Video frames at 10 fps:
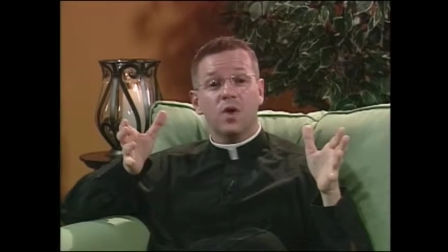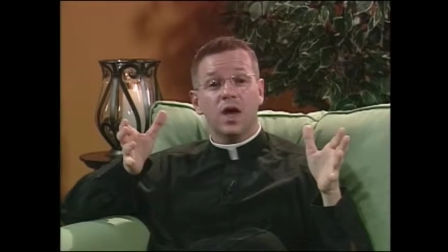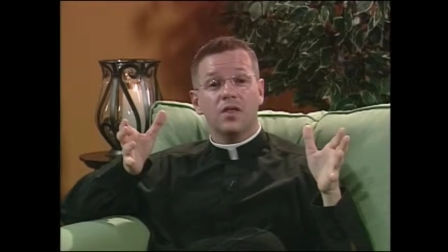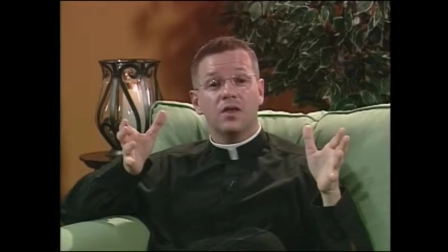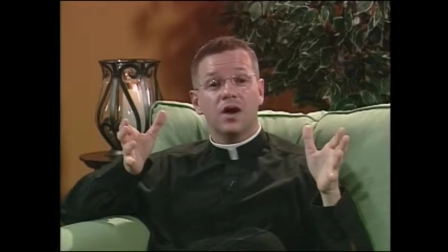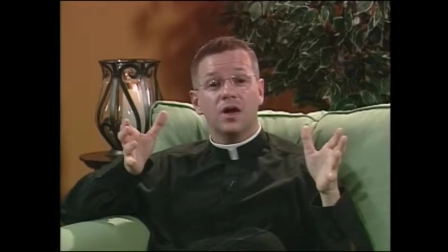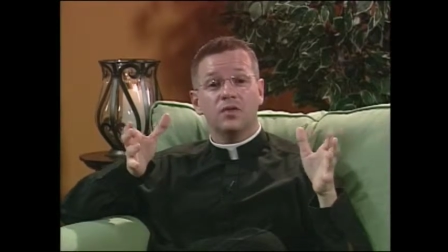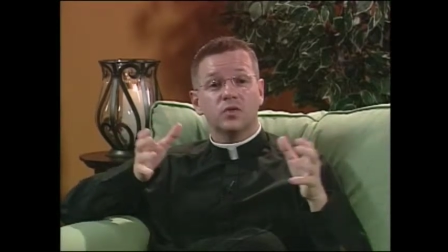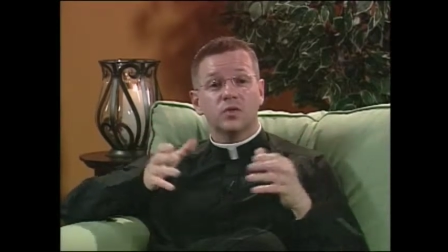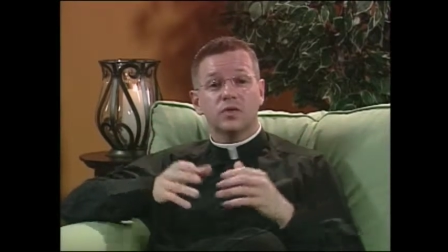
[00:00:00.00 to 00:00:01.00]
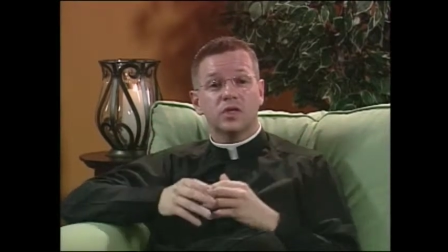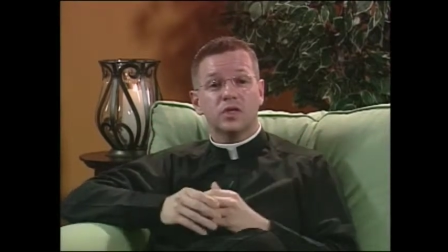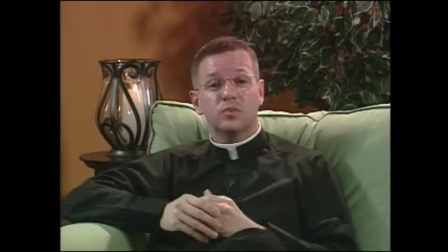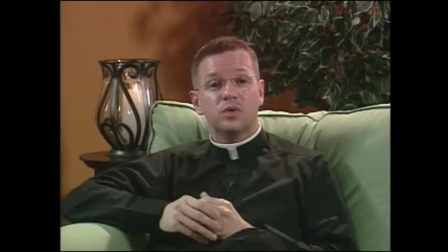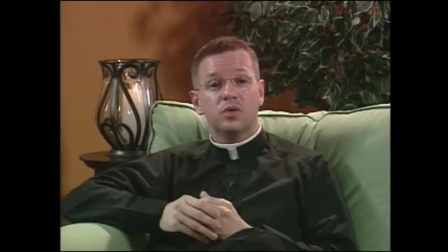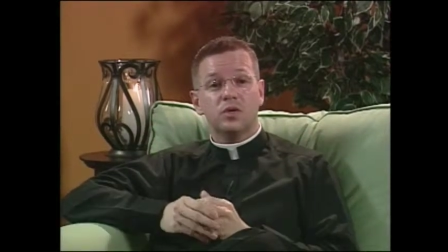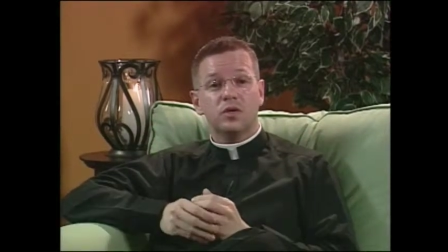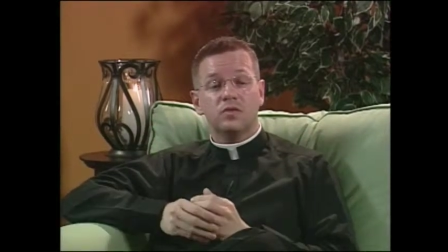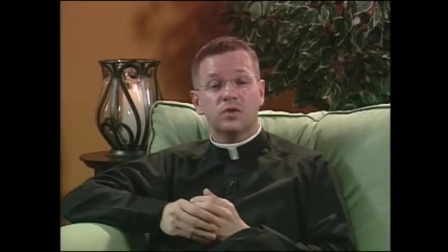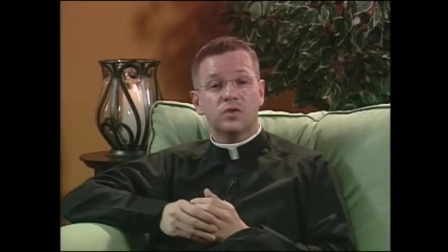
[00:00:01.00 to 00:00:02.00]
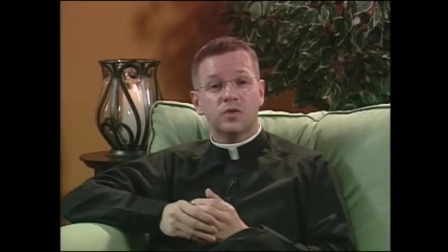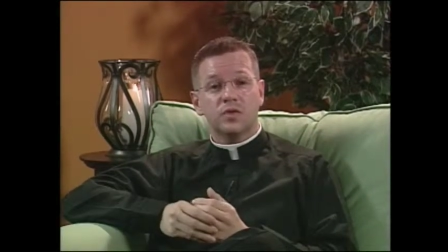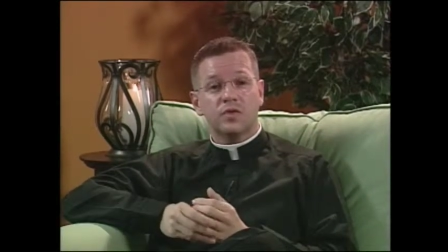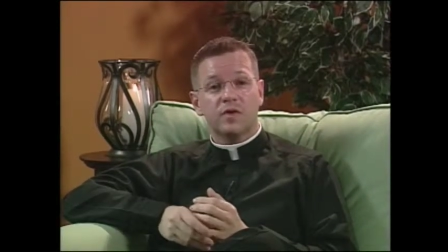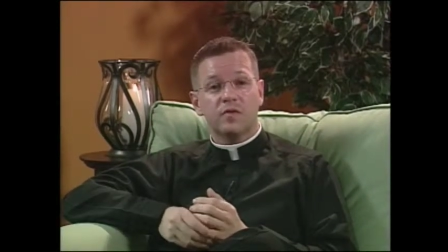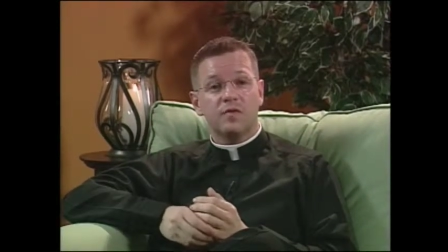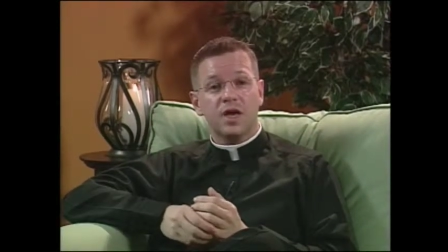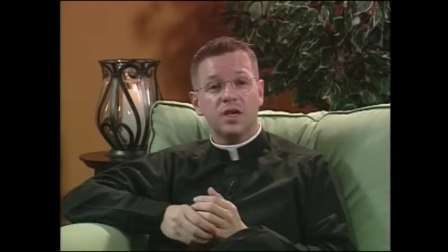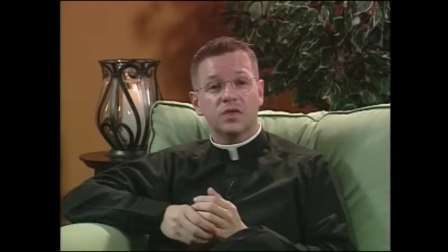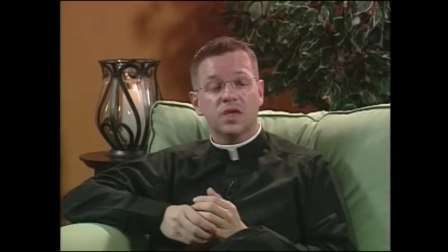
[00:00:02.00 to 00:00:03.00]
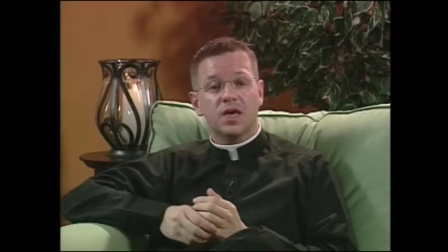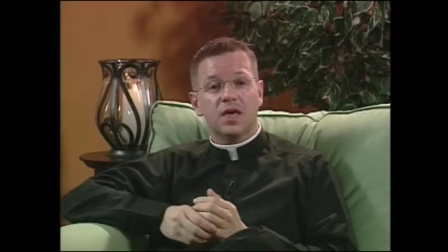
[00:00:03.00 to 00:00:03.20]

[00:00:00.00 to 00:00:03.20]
way that others will see the beauty of the truth of our faith